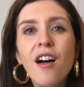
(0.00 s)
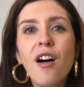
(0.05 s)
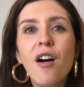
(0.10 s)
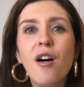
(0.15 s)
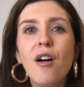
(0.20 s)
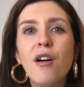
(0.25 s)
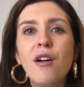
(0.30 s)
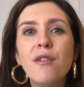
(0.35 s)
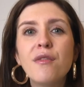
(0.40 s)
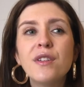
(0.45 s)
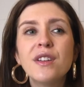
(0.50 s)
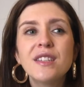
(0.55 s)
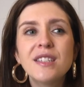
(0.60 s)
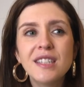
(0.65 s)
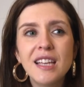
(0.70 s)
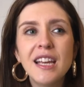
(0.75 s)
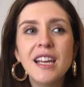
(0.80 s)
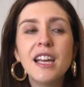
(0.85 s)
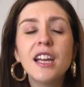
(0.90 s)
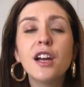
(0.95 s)
of
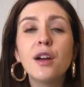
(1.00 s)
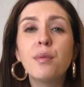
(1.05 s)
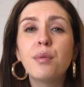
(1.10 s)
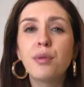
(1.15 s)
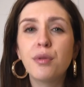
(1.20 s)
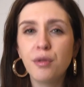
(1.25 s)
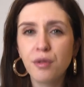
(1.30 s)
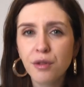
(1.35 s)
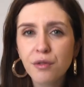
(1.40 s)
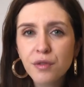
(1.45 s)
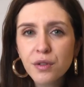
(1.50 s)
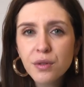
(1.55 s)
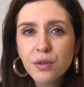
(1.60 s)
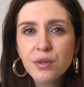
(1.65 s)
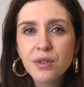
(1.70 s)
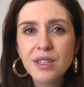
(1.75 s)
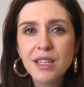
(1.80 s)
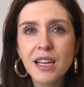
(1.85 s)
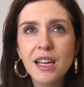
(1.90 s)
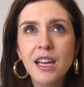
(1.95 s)
seeking approval,
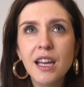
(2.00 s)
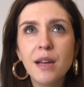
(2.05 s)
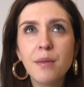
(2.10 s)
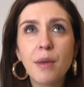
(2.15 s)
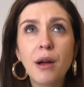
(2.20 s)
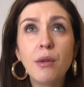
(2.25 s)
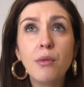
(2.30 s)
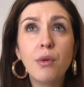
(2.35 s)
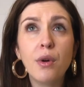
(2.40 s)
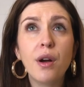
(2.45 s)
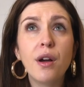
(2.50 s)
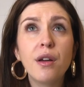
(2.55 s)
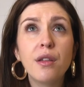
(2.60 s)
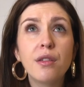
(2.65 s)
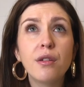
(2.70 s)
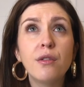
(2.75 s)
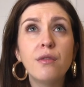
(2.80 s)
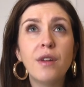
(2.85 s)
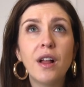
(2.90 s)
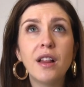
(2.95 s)
seeking my
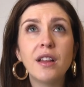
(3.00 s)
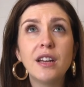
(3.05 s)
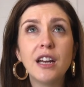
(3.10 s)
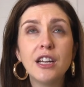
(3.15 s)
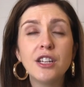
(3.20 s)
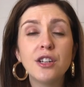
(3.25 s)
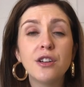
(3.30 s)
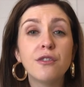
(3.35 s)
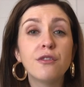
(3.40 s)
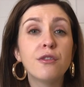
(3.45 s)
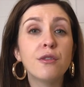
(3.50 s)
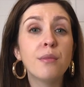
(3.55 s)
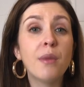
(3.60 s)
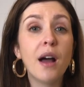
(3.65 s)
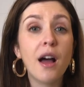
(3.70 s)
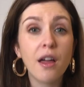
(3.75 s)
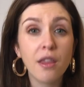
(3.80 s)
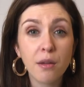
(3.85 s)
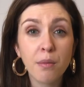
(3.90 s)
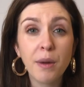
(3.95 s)
worth or validation from
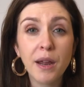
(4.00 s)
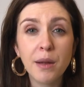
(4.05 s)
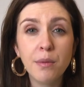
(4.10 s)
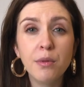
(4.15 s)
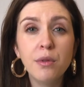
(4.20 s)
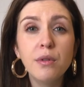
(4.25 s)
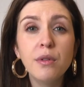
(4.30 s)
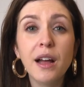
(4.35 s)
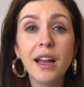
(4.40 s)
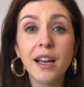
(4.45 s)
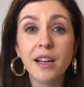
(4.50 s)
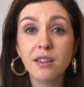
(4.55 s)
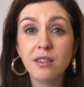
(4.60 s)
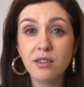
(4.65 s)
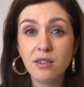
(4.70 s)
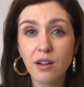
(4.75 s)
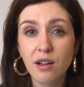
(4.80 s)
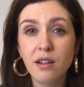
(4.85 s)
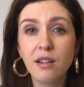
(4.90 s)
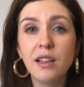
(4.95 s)
other people
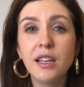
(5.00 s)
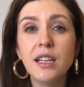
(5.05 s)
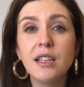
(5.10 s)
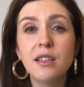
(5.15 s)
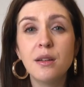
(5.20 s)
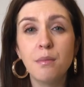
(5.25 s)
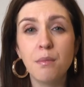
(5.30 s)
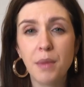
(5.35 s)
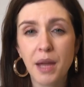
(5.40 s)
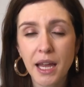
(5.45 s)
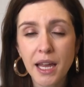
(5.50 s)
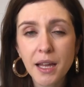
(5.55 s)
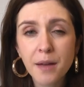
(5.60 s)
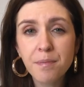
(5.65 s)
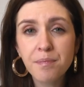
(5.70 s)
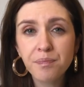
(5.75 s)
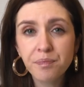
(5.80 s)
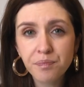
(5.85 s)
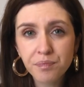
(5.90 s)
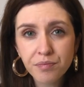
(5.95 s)
externally to me,
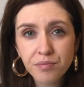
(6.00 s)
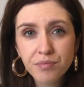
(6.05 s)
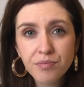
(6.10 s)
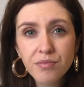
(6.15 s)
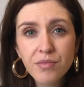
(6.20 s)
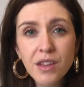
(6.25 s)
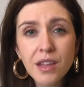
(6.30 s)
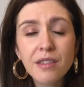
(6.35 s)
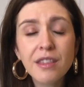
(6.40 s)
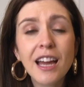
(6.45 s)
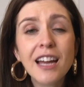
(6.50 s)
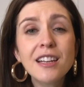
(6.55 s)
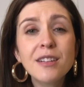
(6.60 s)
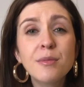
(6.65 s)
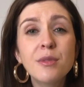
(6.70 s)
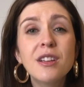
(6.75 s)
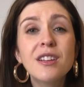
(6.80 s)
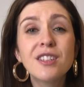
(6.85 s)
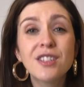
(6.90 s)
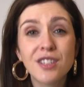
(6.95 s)

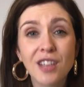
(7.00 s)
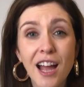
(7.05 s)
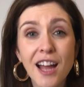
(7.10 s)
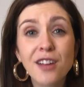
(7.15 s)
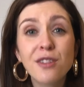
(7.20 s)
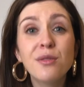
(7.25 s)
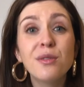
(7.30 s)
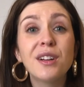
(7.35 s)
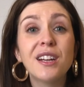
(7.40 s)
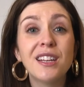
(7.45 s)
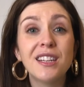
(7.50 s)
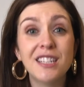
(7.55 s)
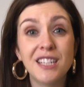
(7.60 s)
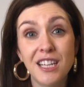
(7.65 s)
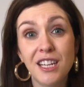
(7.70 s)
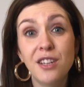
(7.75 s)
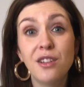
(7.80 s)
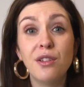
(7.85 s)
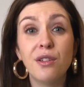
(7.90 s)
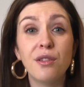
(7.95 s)
that cycle
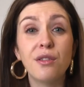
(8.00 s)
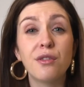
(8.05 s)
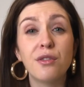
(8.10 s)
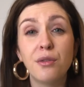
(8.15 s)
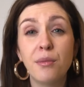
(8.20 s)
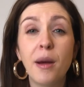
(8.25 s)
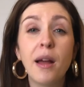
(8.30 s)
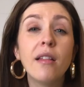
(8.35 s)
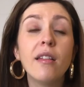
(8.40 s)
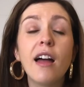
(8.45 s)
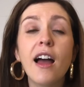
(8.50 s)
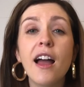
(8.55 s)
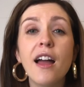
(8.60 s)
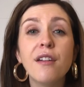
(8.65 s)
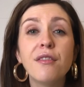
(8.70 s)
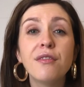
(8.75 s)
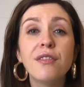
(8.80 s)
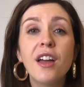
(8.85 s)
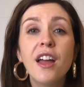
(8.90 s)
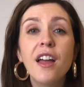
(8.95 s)
continued through my
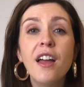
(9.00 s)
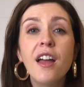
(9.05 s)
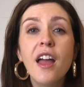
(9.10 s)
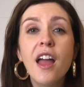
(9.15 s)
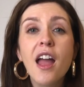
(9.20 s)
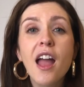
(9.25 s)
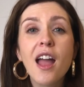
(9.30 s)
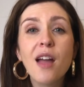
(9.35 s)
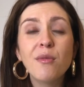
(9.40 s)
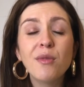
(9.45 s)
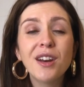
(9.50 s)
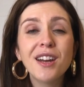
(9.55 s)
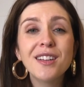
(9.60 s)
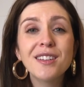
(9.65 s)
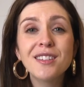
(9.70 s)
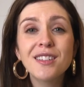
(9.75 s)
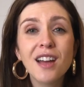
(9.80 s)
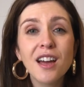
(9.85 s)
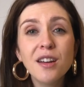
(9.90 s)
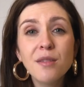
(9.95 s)
life. And when I
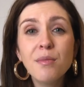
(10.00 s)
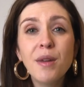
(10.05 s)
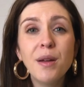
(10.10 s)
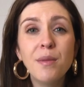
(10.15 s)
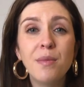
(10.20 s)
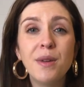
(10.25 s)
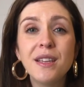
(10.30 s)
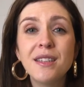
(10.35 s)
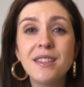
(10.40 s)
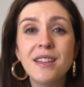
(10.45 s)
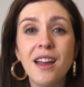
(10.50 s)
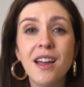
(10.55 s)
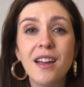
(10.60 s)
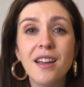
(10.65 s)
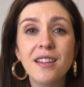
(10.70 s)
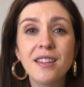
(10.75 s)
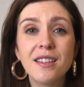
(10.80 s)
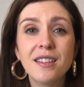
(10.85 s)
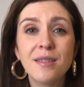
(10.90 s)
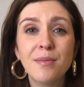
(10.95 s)
started my
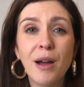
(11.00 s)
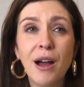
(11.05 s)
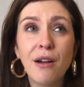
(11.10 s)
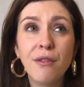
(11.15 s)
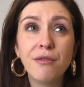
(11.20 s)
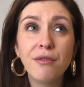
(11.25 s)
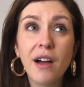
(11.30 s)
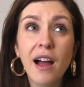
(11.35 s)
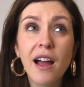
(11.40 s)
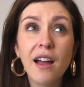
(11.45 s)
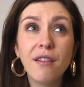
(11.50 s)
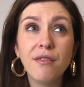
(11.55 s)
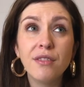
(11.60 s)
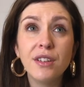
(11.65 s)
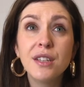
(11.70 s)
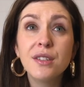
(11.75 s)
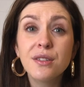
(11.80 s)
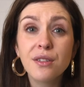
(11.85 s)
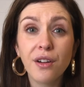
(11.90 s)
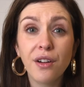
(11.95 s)
business about 5
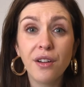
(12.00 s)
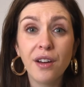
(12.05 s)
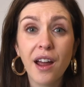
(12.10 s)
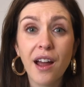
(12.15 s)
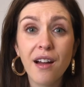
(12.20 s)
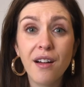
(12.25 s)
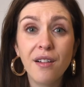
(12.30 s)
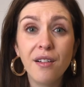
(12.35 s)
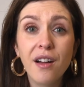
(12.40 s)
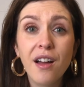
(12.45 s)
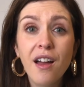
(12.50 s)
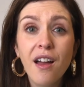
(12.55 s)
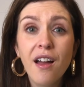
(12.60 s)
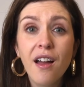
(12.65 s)
years ago now,